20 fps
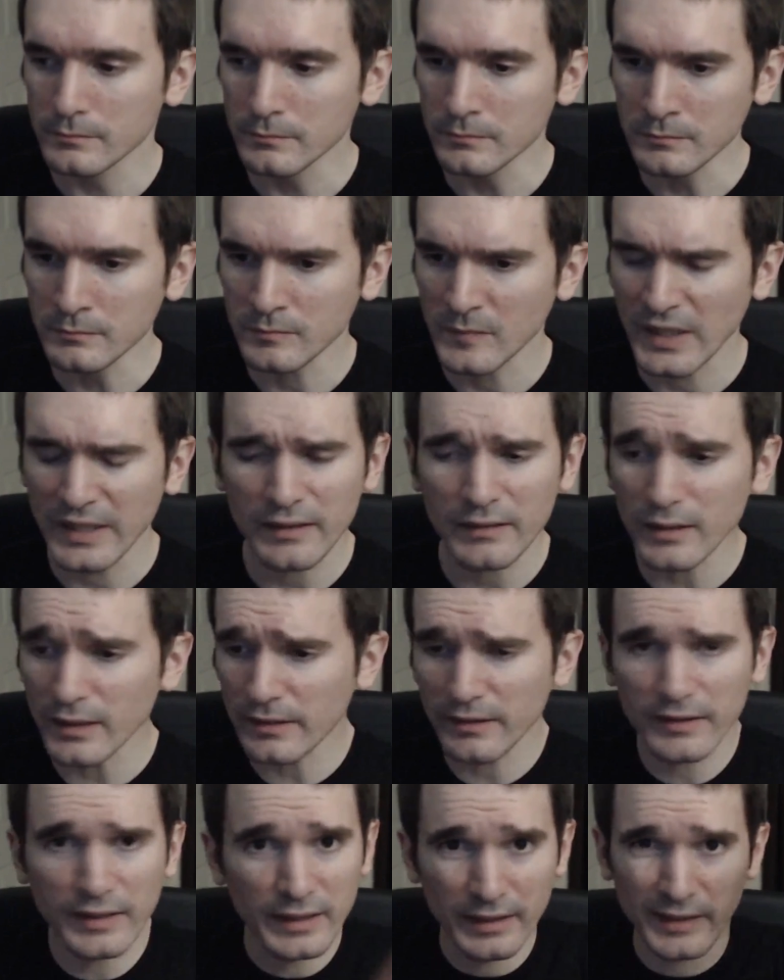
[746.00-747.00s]
And that's not to
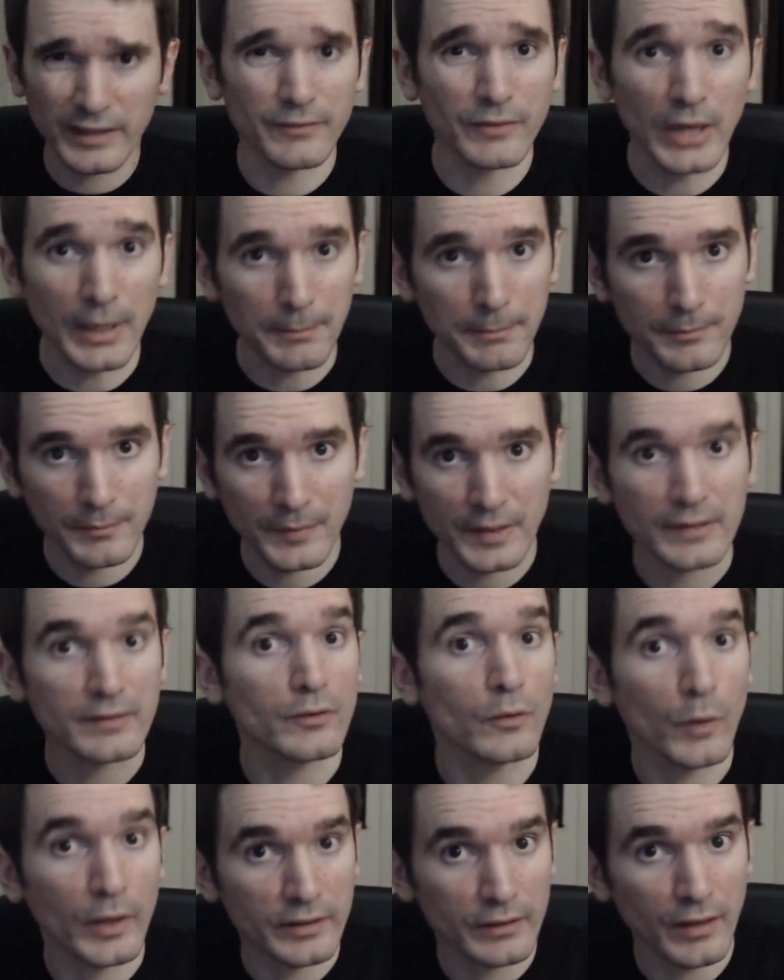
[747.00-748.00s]
say to give up. It's
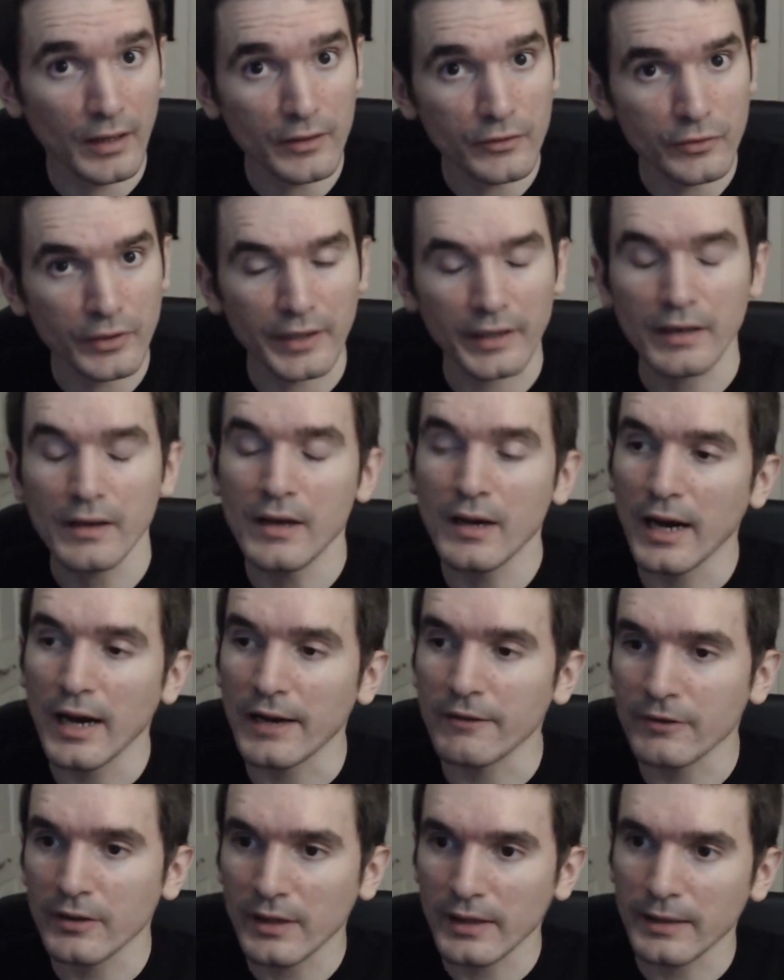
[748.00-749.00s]
quite the contrary. I
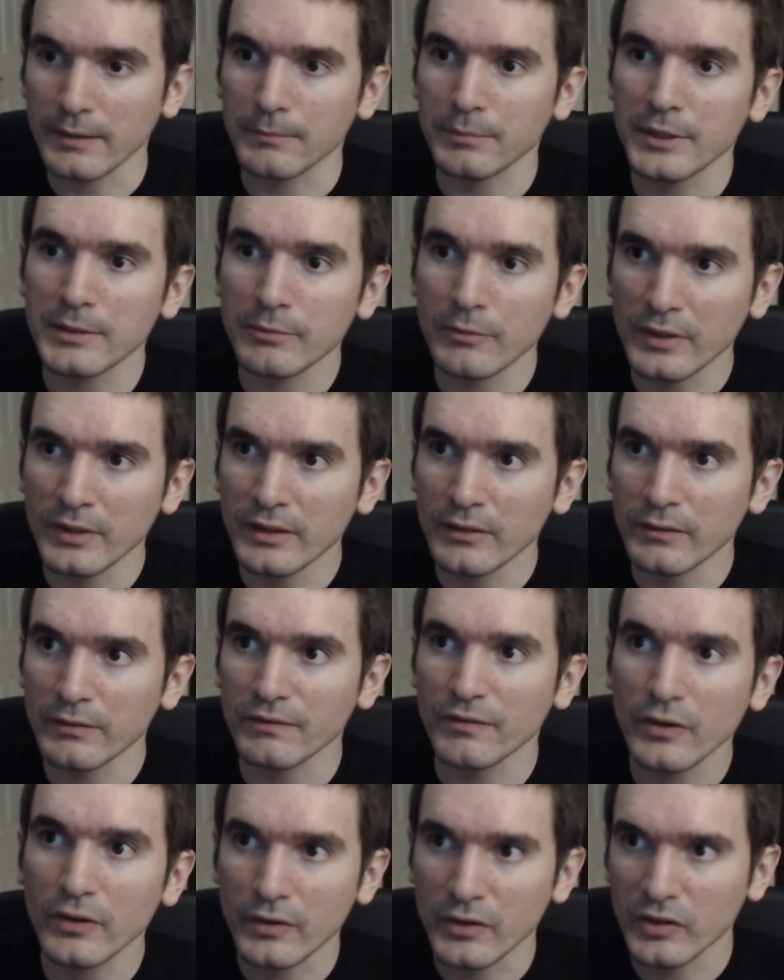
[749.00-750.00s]
feel like people need to
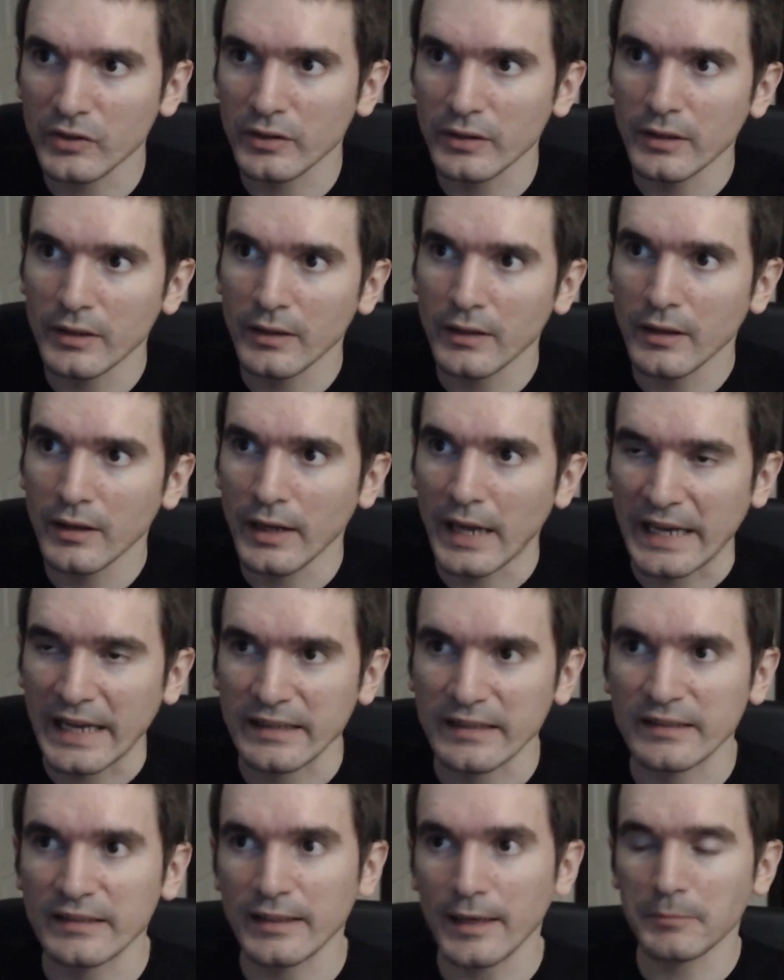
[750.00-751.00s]
first
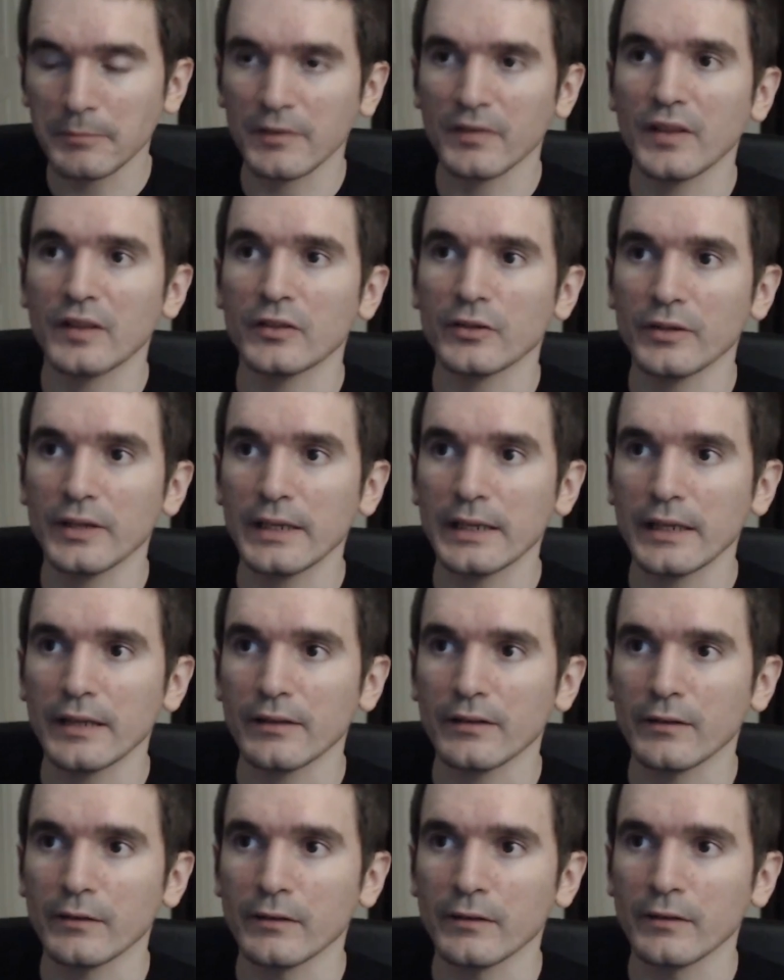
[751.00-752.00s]
accept that they're
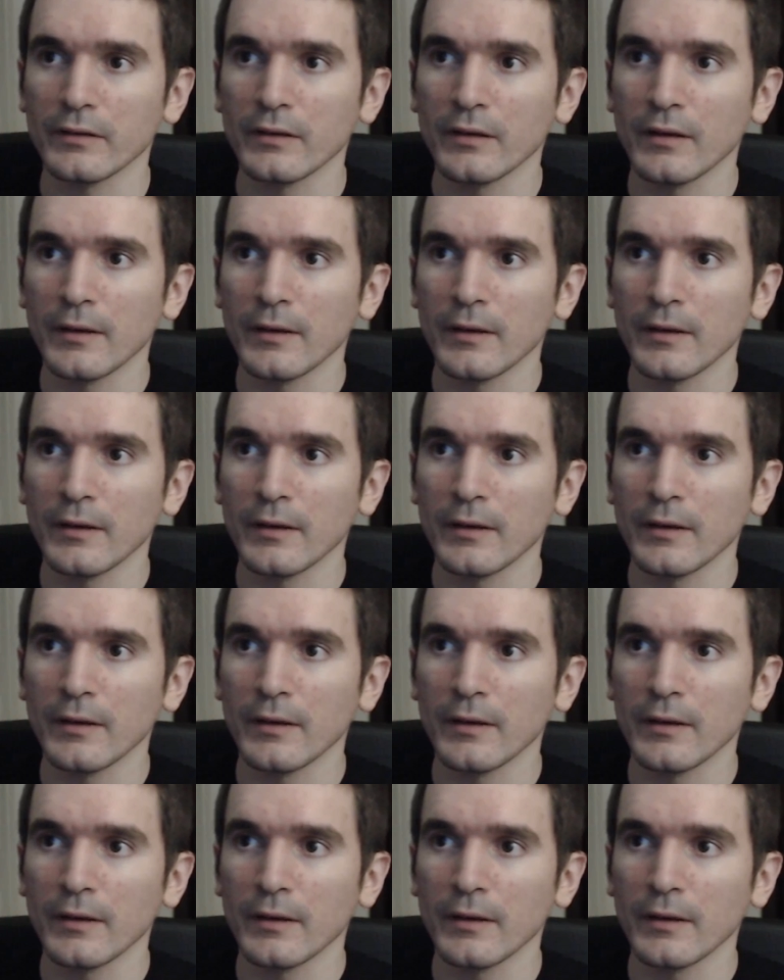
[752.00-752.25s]
idiots,